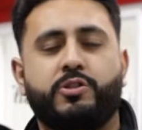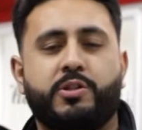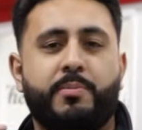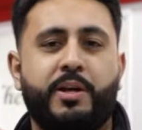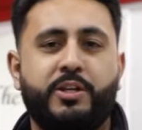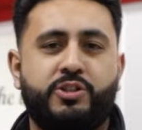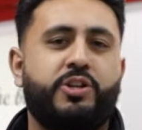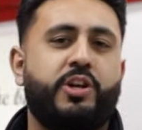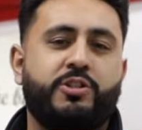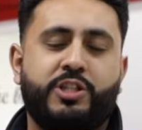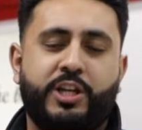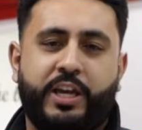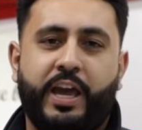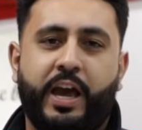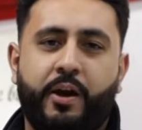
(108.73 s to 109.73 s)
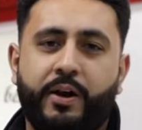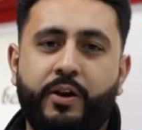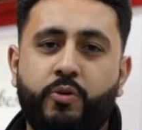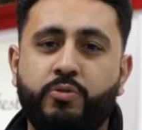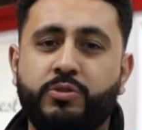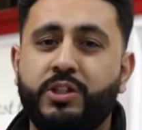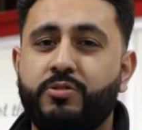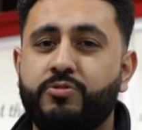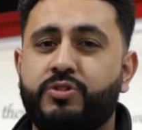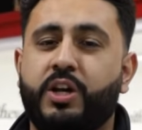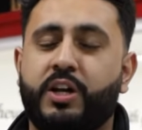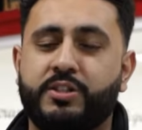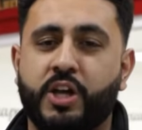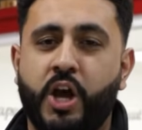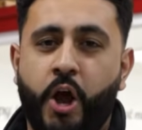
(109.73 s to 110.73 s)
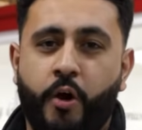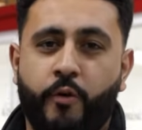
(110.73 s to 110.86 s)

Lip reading: So make sure you go check it out. It also does